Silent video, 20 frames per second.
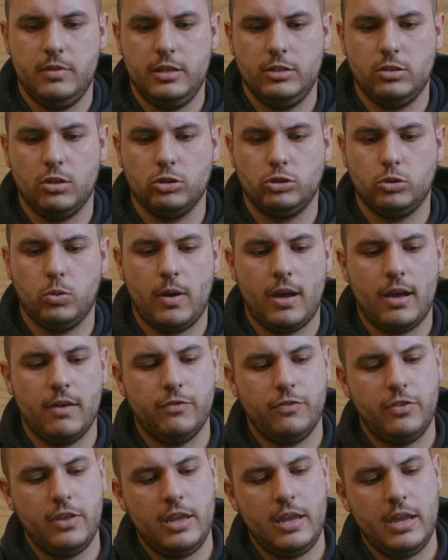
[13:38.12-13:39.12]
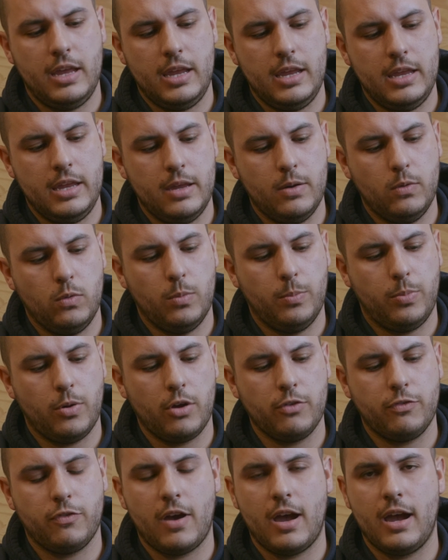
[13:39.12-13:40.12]
These also have the
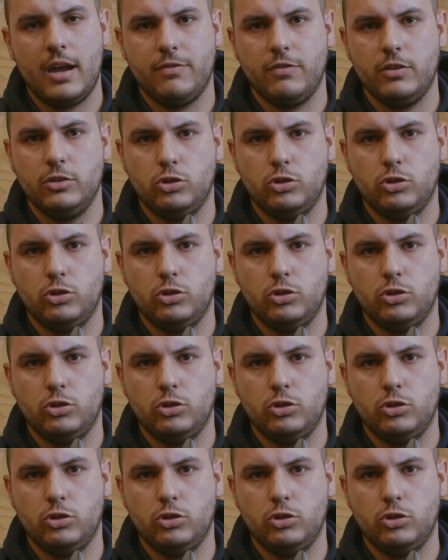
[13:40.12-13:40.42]
1.5